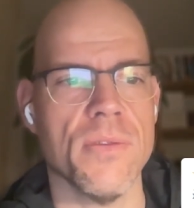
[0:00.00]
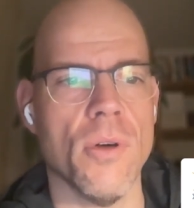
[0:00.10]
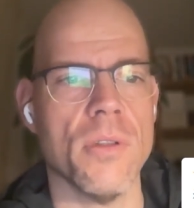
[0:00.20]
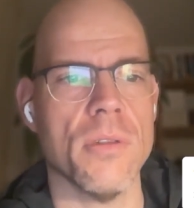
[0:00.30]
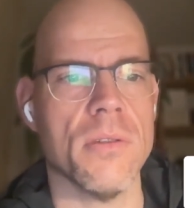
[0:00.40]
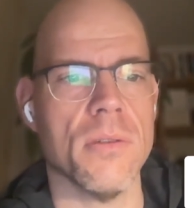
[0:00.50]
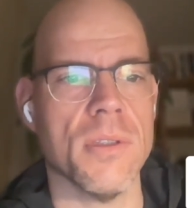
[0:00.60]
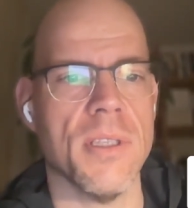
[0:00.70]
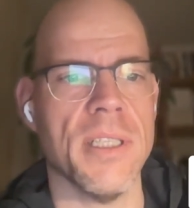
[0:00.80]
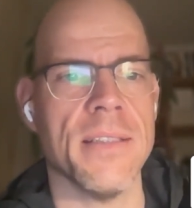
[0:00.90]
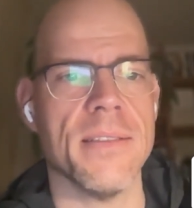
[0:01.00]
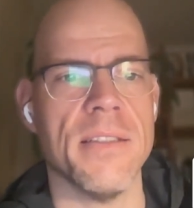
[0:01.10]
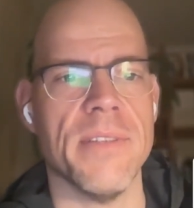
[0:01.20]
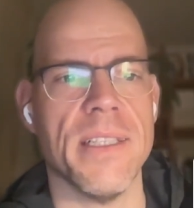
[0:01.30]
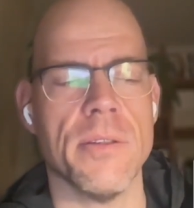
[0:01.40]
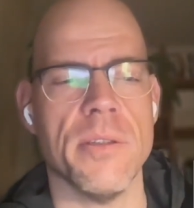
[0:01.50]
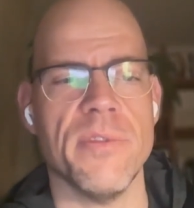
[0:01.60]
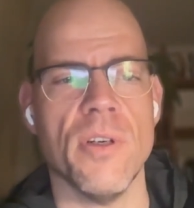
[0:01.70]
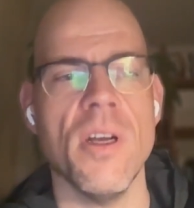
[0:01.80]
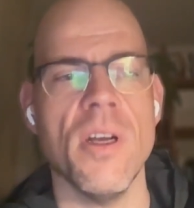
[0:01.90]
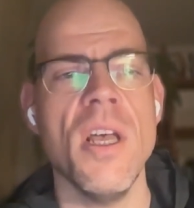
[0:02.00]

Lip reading: for all source links, investor info.